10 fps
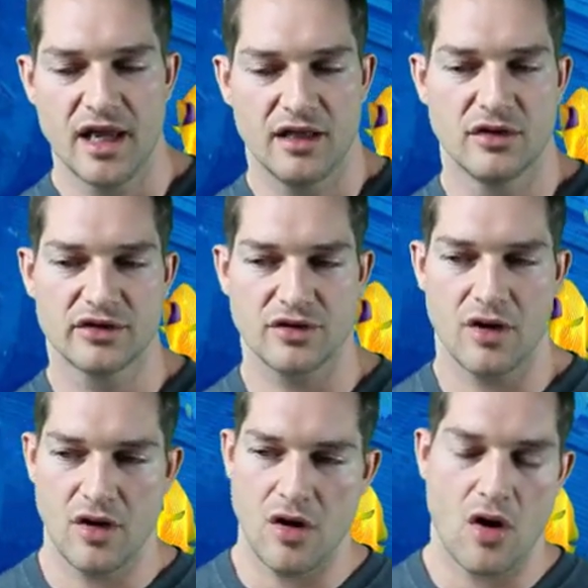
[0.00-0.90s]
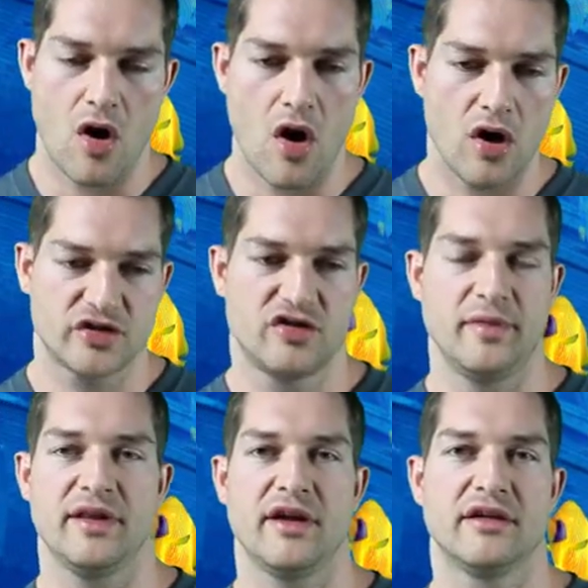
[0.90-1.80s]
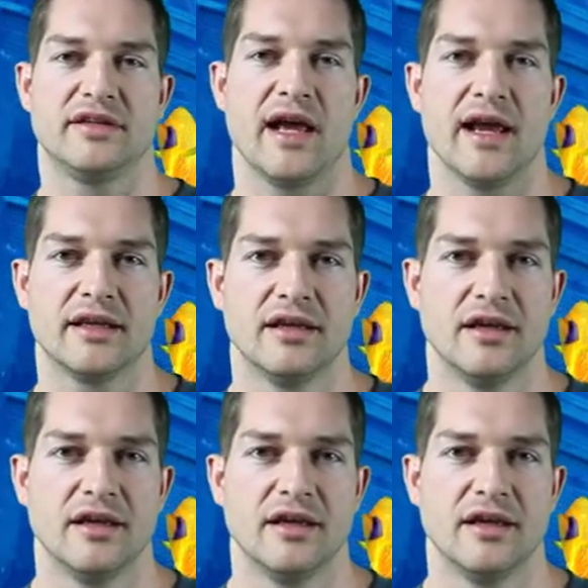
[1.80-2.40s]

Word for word: and looks awesome in their tank.